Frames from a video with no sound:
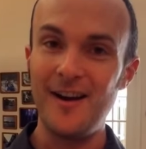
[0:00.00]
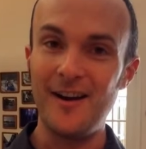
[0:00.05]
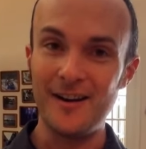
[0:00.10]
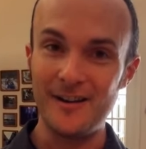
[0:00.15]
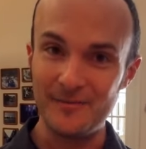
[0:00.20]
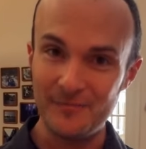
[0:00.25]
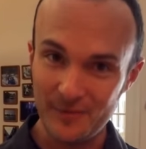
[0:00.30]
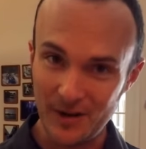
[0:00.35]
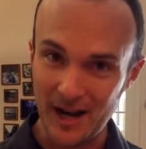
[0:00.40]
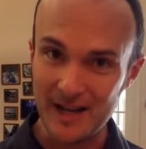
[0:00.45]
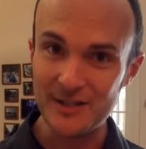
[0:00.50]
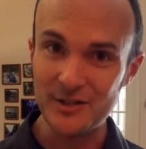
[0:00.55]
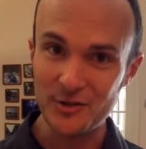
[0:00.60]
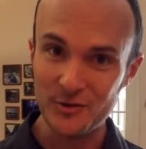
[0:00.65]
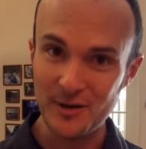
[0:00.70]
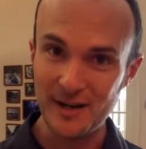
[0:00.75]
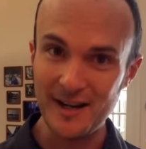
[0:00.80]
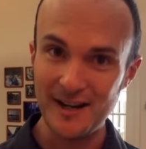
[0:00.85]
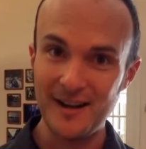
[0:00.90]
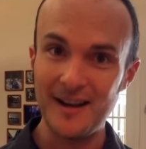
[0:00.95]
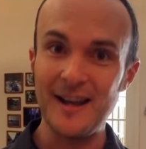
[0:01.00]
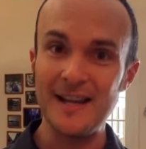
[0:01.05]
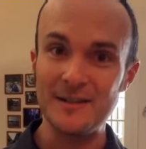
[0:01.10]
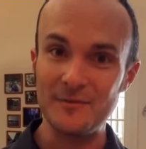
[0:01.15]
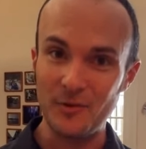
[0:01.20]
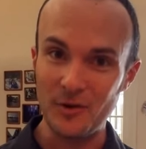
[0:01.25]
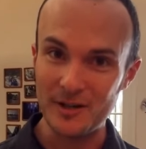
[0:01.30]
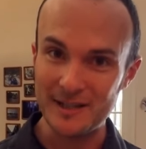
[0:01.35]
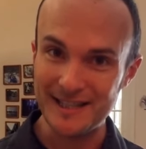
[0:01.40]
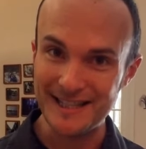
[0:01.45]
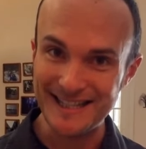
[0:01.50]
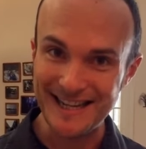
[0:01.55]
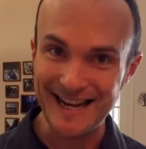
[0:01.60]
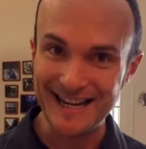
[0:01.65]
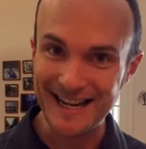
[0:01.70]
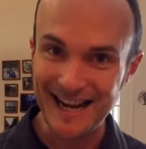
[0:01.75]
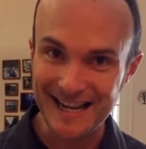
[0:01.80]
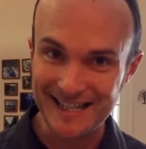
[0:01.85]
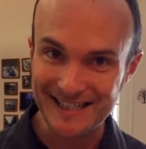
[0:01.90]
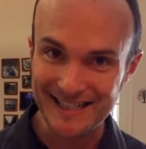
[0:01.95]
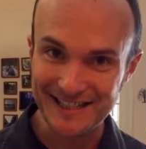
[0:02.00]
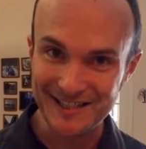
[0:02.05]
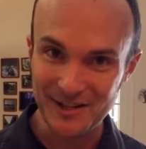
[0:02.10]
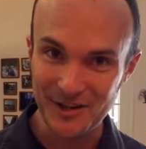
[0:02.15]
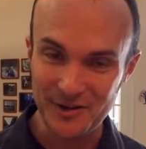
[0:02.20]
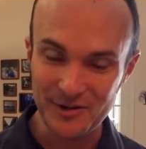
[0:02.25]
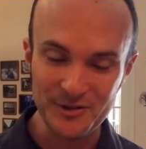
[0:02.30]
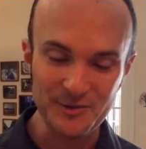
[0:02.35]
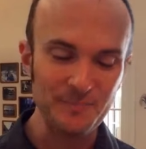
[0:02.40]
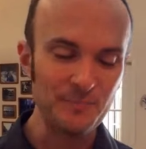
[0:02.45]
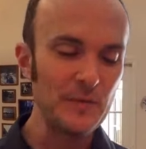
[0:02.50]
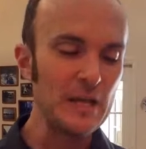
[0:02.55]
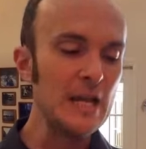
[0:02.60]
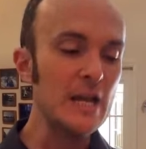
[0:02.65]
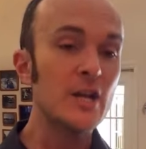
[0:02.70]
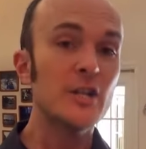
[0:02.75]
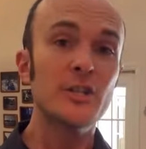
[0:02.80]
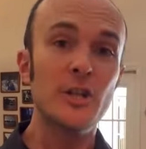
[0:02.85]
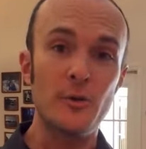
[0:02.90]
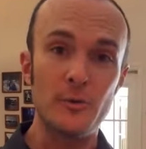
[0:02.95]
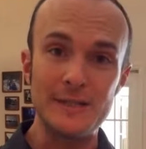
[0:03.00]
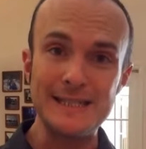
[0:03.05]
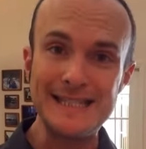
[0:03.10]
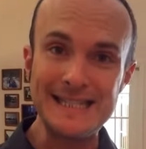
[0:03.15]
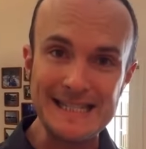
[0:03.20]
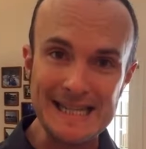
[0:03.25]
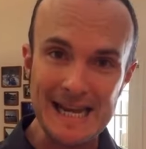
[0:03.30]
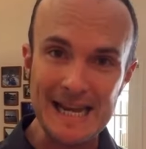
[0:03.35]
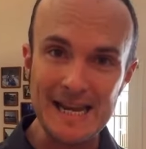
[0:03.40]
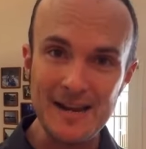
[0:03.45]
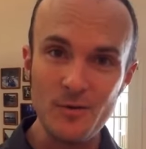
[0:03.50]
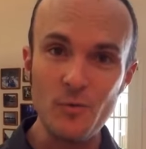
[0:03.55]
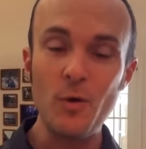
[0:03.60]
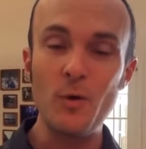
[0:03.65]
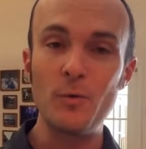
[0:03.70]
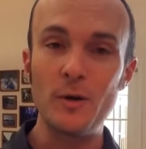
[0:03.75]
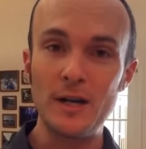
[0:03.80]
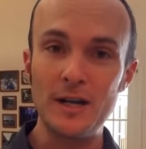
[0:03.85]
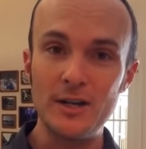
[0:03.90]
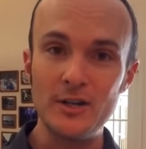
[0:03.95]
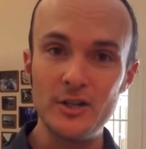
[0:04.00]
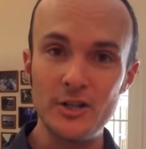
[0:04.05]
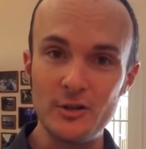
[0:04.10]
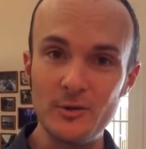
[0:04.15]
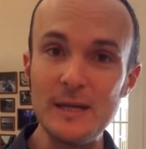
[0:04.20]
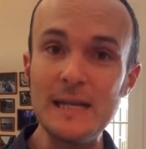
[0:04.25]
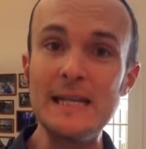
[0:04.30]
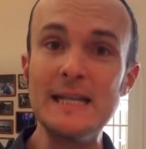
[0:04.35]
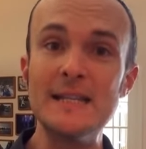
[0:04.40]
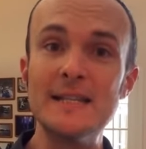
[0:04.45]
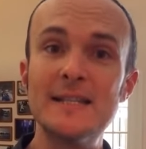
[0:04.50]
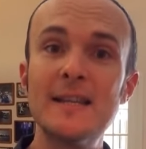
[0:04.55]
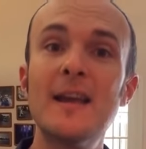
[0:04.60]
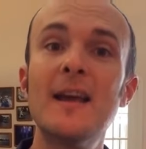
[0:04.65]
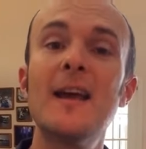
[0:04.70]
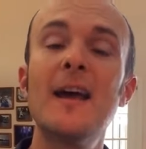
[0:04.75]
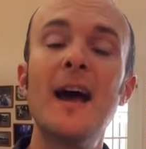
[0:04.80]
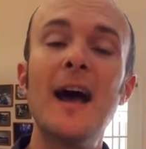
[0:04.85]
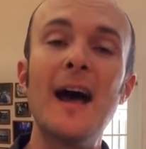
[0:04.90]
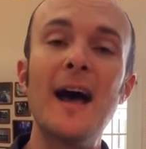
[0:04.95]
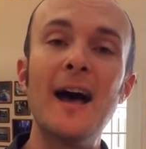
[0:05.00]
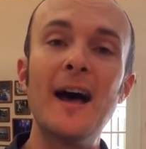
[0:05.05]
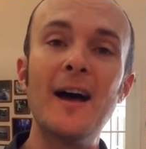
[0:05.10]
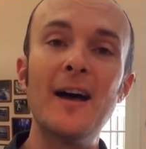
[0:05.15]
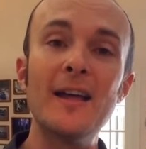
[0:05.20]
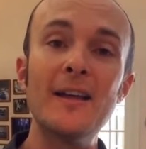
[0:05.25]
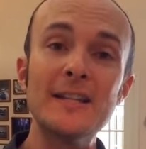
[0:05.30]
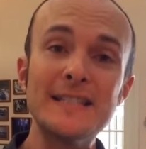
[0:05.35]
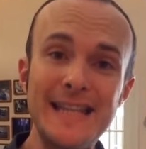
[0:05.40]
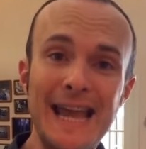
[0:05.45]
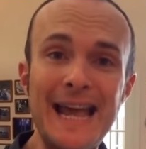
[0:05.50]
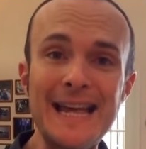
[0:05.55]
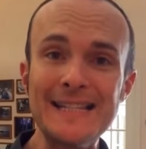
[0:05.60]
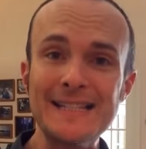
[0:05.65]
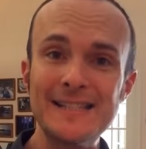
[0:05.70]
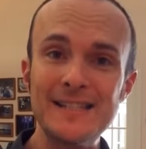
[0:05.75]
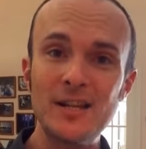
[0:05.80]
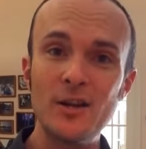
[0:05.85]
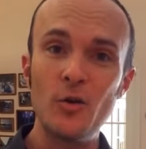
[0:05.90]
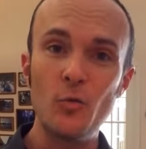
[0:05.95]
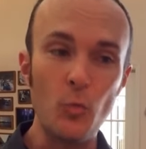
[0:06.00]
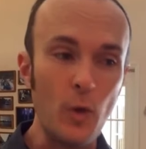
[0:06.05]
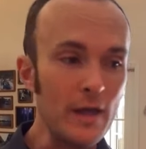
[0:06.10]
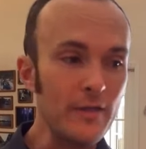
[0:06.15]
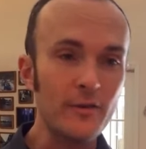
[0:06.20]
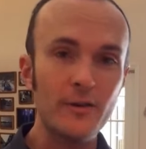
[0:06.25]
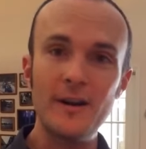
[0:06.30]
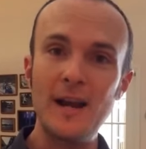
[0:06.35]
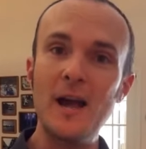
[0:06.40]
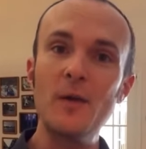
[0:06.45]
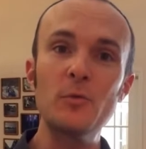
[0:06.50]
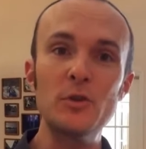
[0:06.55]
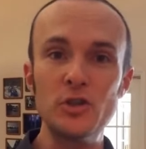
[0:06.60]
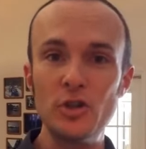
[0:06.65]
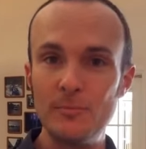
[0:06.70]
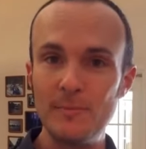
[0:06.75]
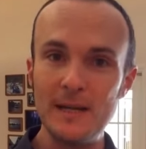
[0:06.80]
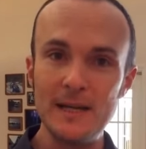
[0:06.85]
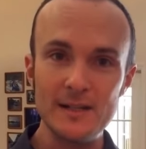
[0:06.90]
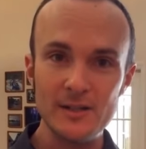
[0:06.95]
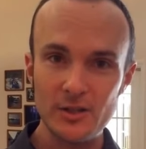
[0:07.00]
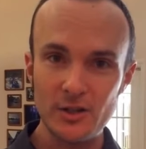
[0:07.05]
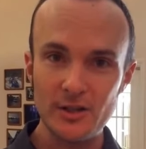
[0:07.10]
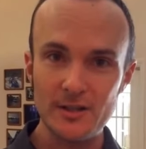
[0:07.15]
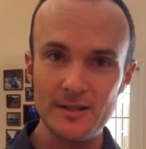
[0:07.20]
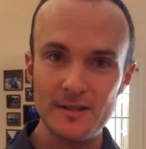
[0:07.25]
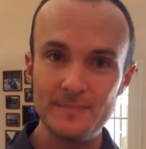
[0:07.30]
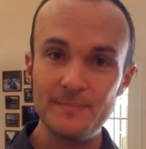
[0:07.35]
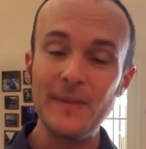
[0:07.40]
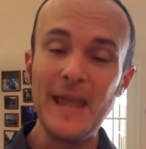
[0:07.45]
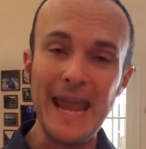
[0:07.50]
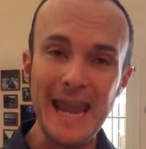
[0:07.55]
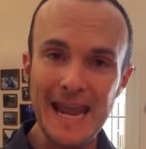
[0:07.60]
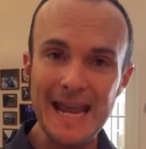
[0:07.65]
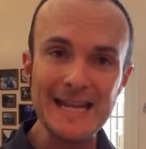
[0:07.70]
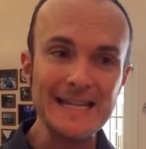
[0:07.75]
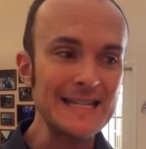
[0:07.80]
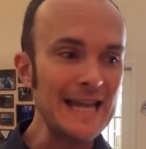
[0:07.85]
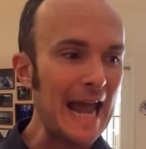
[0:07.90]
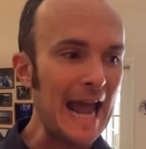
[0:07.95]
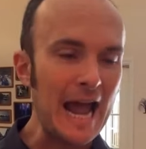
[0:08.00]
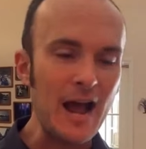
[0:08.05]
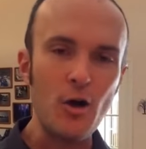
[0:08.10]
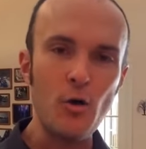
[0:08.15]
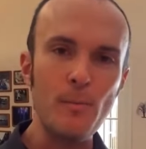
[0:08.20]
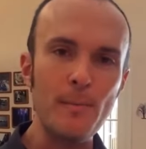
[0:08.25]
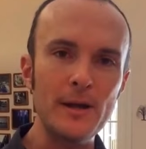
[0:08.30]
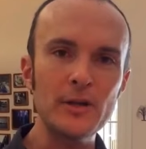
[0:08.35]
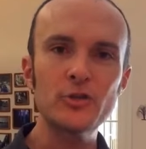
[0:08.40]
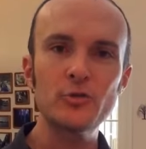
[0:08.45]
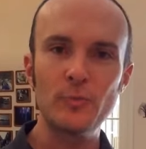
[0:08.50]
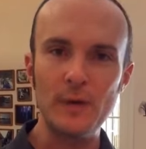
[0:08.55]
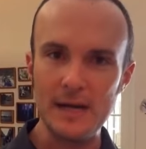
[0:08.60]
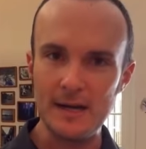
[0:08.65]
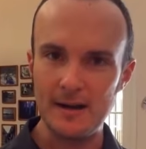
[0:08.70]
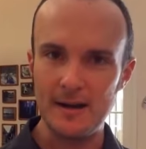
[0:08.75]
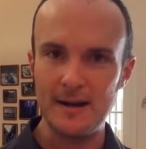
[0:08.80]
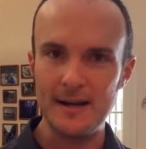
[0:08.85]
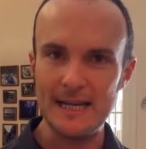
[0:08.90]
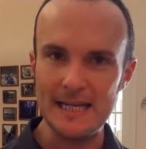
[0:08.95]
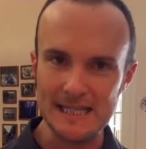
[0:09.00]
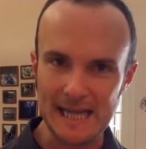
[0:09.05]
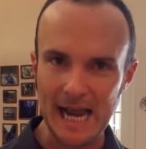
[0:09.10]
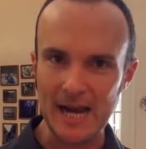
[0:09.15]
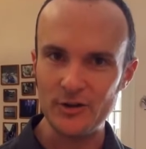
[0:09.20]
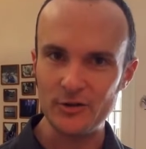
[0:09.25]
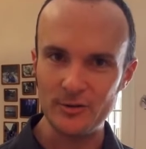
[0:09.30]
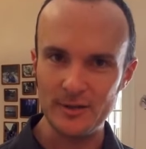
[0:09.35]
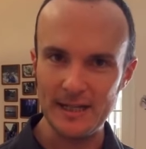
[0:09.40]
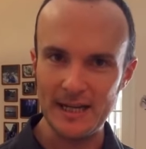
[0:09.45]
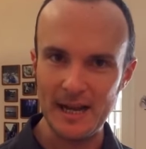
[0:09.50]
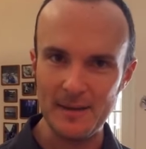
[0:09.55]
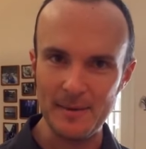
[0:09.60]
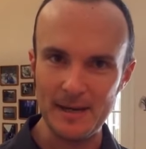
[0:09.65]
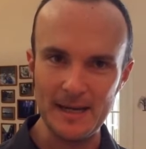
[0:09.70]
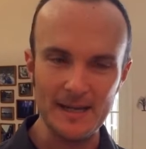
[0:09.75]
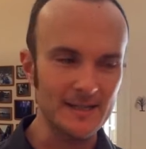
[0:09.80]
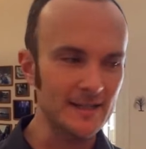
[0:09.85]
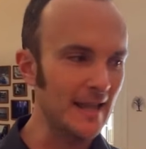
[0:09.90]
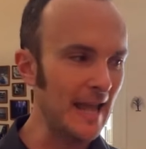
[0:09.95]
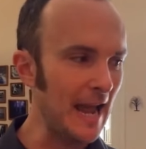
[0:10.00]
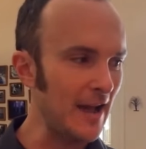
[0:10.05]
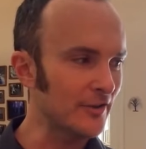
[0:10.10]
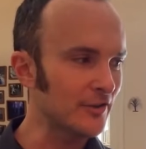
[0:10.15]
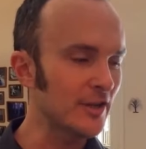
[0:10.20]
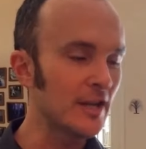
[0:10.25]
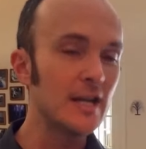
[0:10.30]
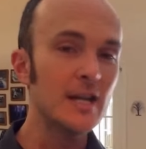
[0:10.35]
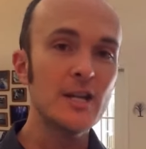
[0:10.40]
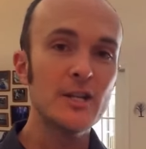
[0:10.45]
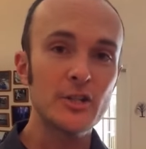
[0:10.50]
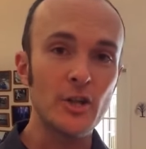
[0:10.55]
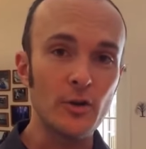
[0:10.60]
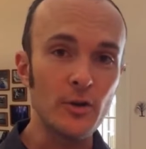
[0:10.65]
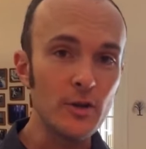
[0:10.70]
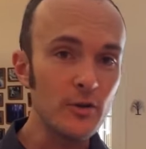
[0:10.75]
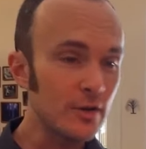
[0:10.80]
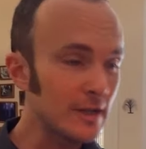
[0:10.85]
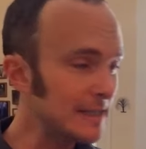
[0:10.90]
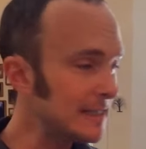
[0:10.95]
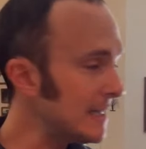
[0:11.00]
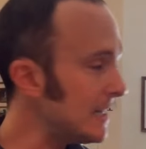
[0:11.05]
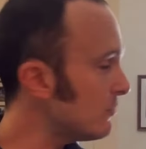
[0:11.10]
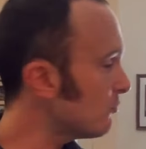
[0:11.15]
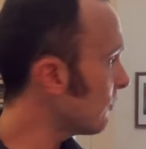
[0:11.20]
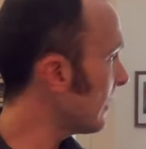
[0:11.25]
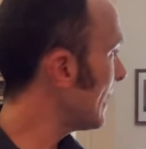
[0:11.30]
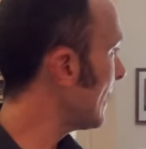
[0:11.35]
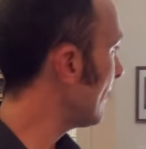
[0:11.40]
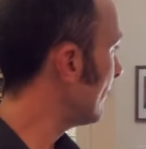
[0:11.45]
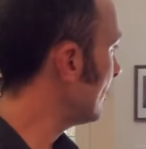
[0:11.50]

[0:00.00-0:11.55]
are concentrating as far as the diagnostics goes. So today what we're going to do is uh, test whether or not we should be concerned and how much radon is actually coming into the house. So you can see right